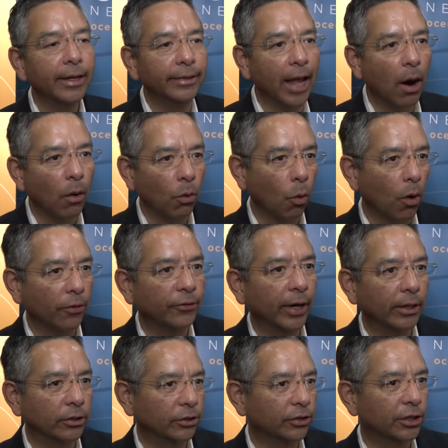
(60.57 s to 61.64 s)
now our
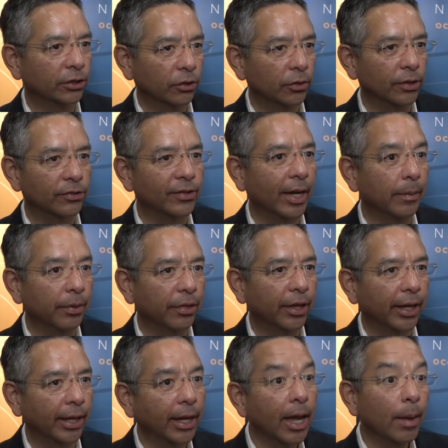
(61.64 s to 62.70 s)
warfighters can do the same
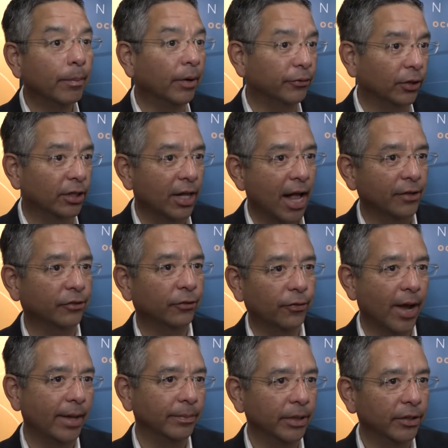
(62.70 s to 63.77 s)
thing, but for classified